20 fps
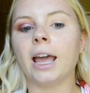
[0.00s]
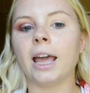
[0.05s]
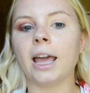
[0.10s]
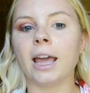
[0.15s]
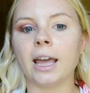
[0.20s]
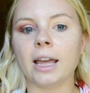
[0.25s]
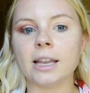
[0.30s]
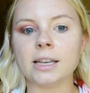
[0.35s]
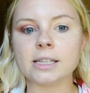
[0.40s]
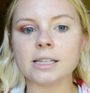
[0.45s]

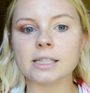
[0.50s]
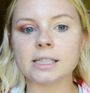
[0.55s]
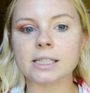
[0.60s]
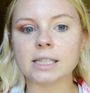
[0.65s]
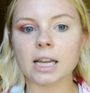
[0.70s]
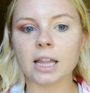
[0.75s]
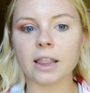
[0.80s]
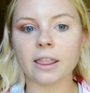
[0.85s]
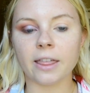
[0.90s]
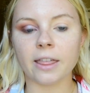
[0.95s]
and
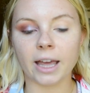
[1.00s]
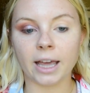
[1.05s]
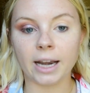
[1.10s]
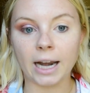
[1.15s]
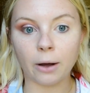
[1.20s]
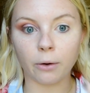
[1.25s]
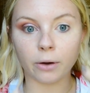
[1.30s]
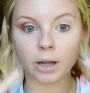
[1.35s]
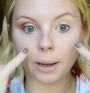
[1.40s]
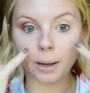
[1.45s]
then
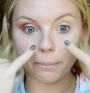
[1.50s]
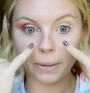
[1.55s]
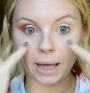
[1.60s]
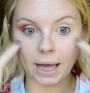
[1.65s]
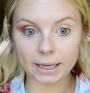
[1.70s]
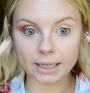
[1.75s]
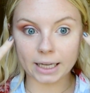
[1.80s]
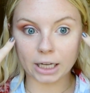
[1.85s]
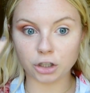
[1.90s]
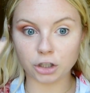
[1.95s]
I'll come
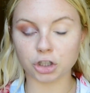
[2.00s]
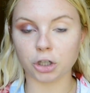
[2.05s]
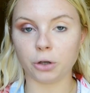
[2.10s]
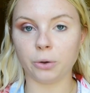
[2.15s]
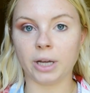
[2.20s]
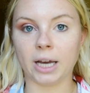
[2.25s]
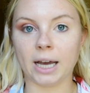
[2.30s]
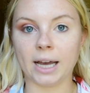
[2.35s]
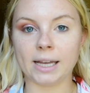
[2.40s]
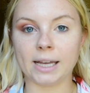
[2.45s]
back and show you
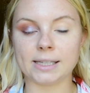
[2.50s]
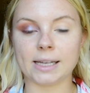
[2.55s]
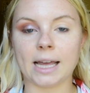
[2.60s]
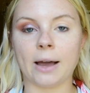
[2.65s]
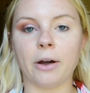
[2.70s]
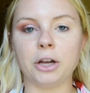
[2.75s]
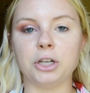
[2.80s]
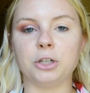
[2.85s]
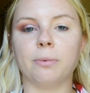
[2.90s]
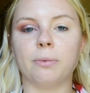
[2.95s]
guys
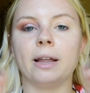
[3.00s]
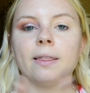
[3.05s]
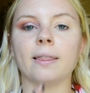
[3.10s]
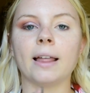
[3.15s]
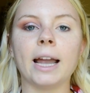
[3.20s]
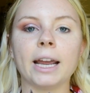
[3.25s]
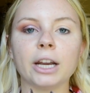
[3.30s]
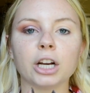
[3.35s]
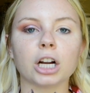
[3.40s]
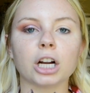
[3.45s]
how I do my
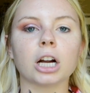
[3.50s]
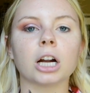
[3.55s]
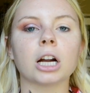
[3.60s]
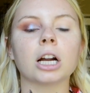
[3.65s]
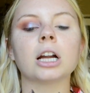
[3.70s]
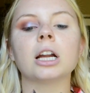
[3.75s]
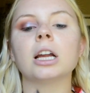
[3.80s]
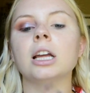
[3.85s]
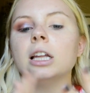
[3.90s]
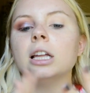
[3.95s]
liner,